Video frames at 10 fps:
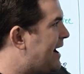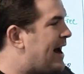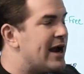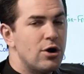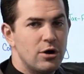
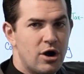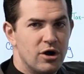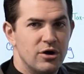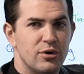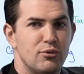
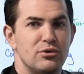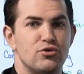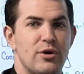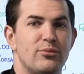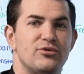IRR,
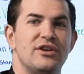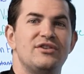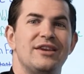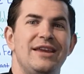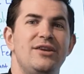which
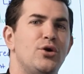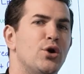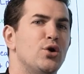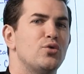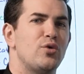represents
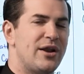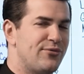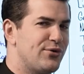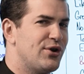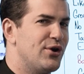internal rate
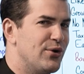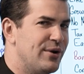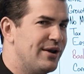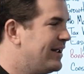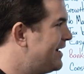of
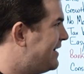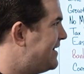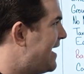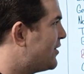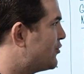return,
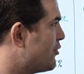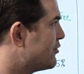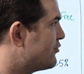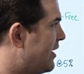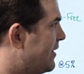net
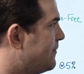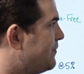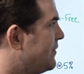growth rate.